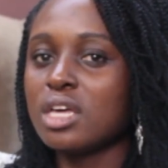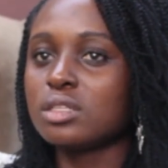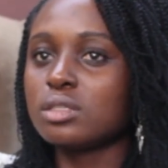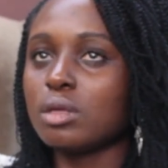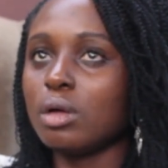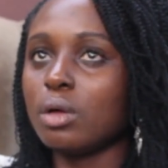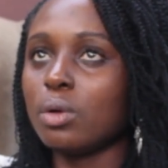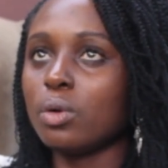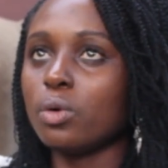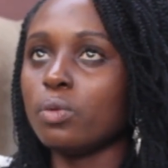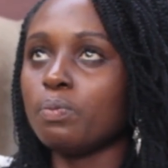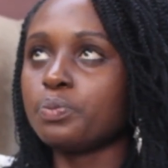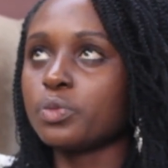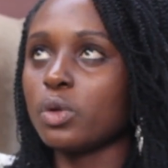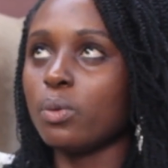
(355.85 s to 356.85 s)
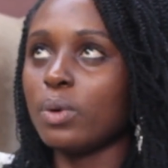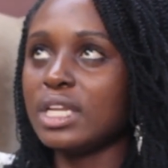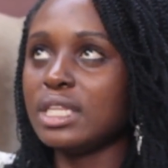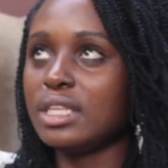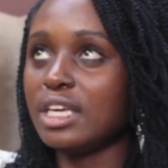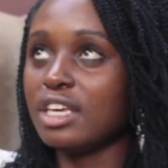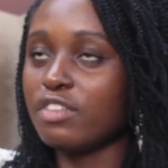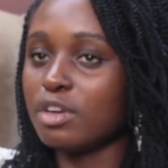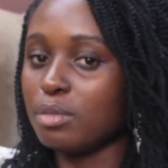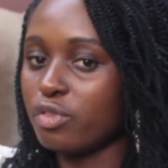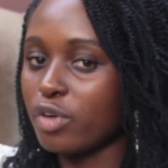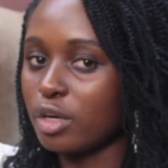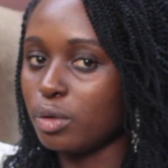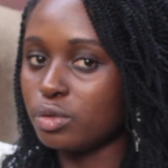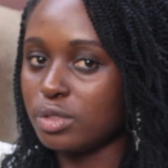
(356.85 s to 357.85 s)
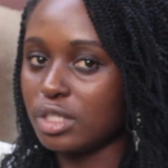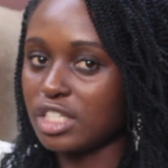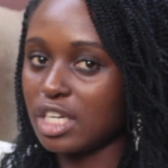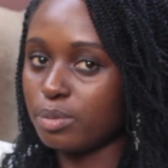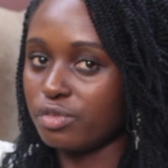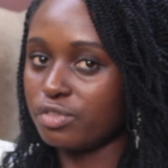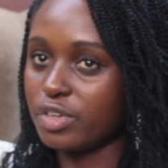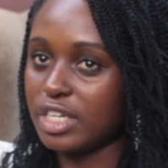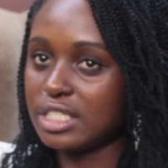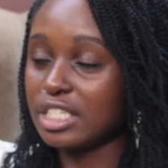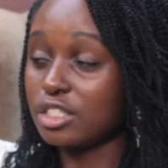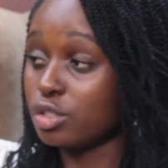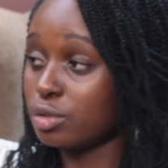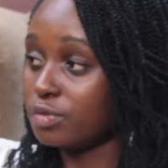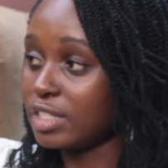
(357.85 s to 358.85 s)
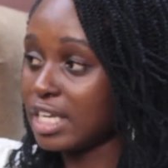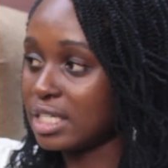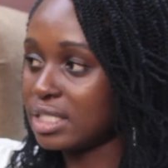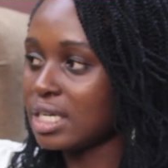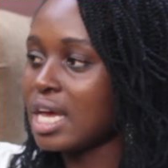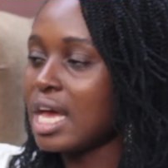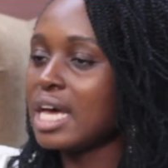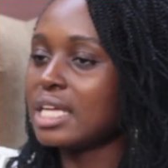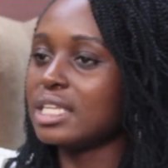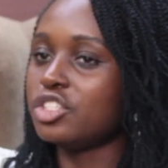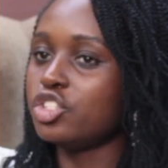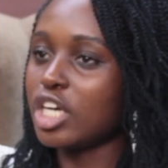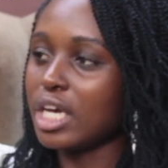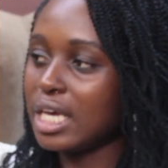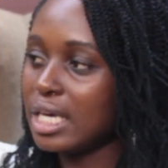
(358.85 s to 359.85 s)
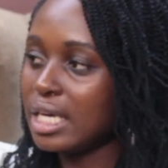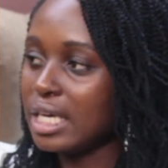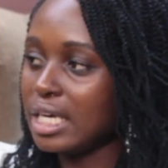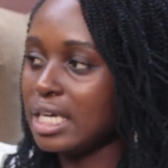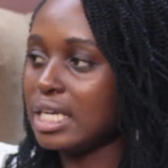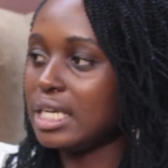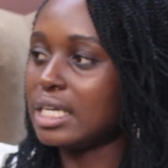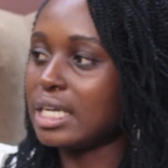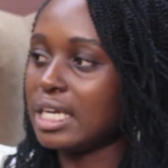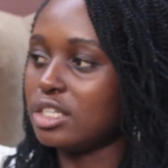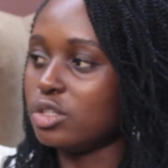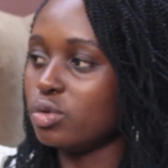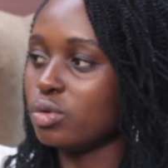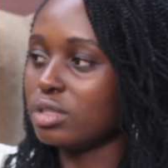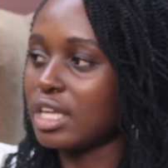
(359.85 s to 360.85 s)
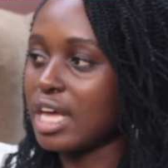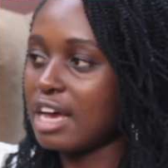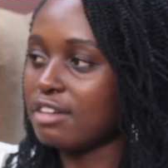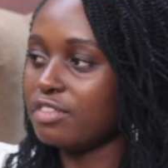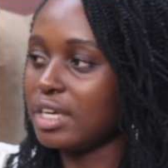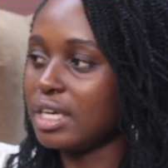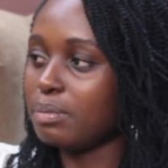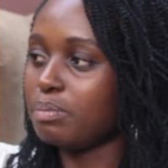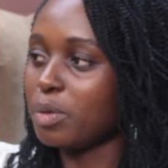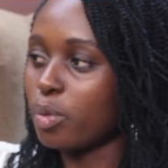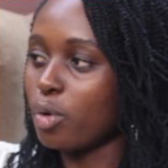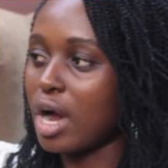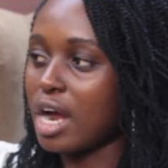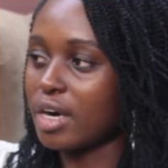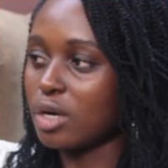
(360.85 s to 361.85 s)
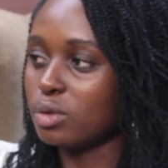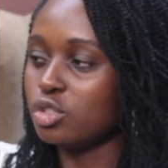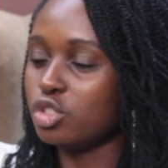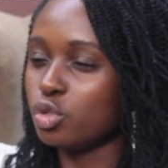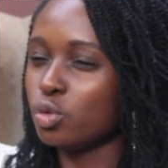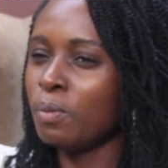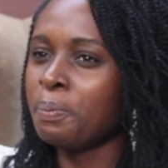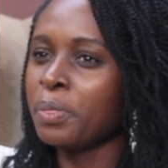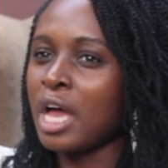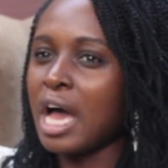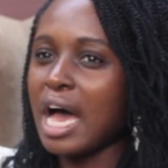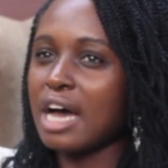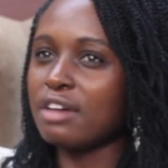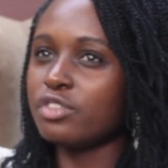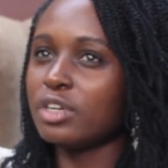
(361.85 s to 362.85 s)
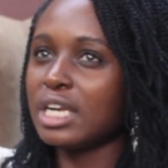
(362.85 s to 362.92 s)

So one thing, even before I go to the type of friends, as you've said, the checking in and the having people around you. I've